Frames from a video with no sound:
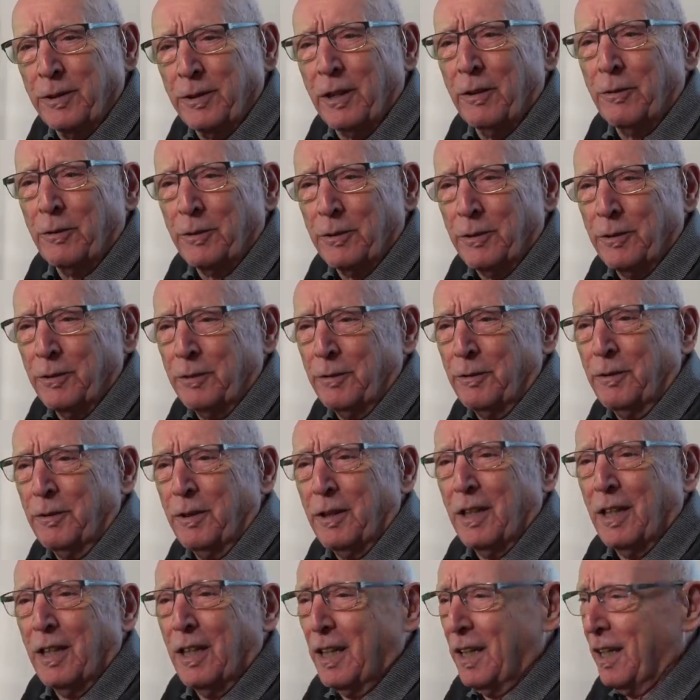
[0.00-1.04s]
tell you
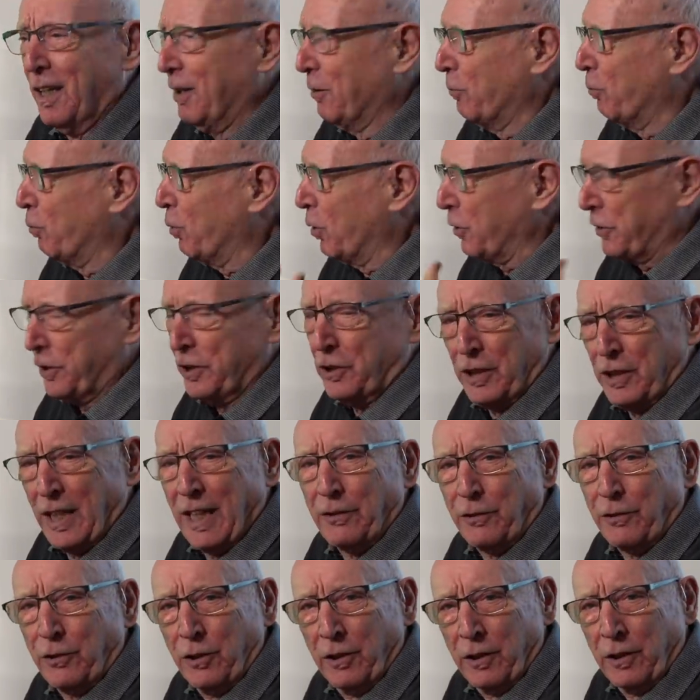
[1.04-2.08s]
what is
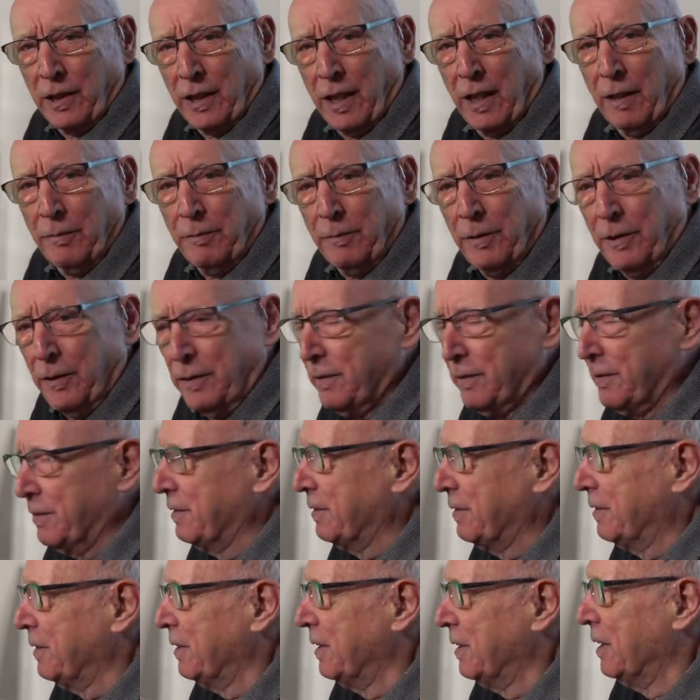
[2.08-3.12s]
actually happening.
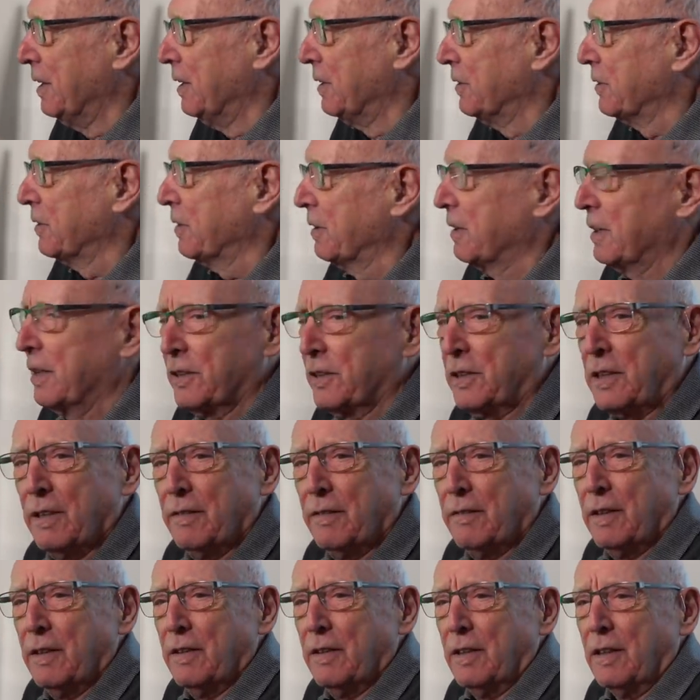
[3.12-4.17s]
So let's
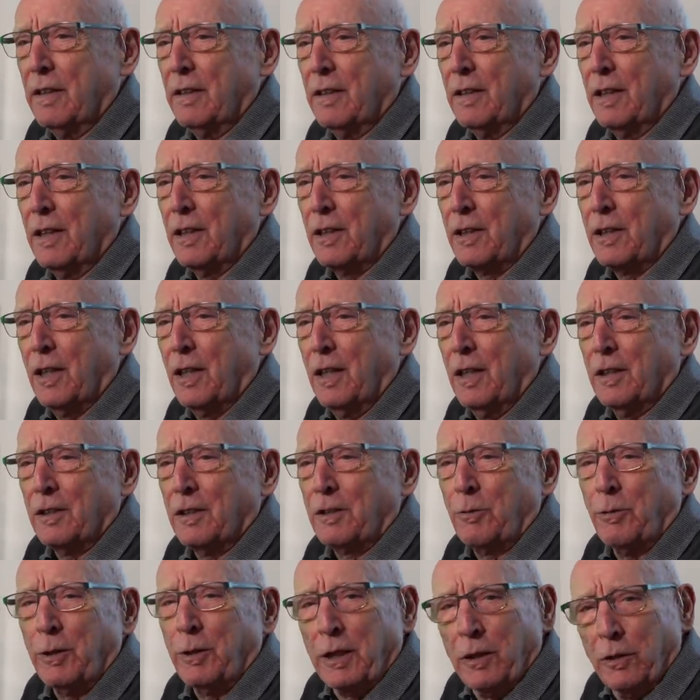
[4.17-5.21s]
have a
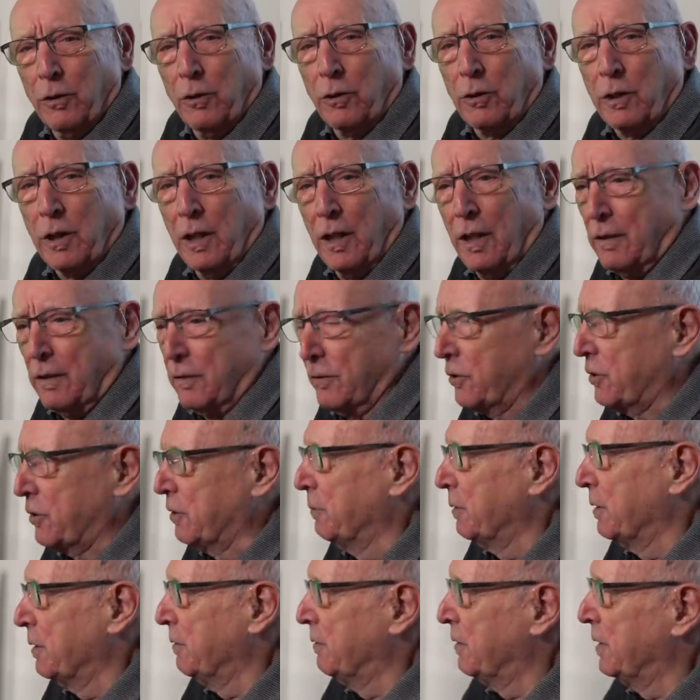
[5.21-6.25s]
quick look at
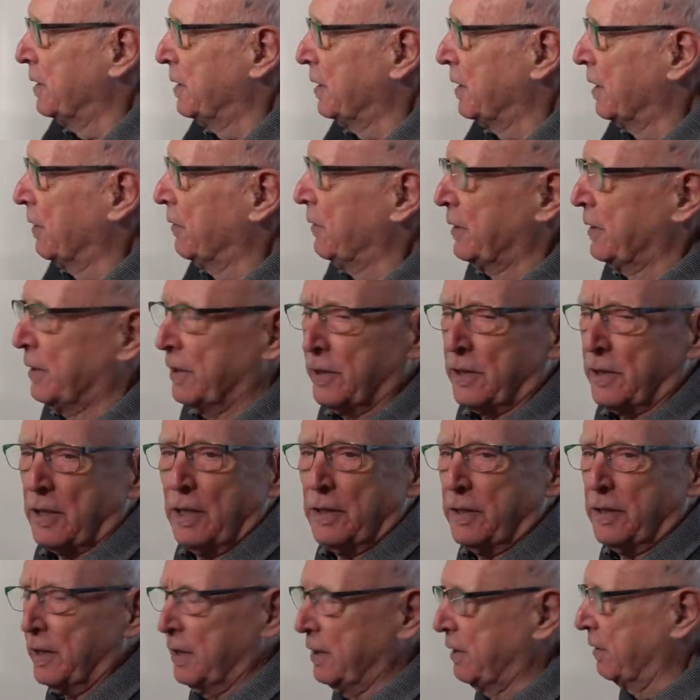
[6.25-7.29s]
some of the videoing that
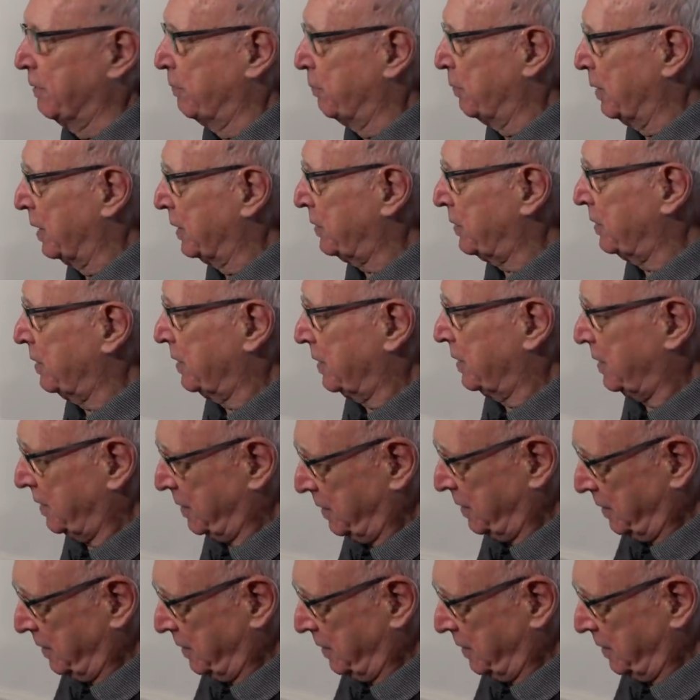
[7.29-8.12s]
I did of Westley.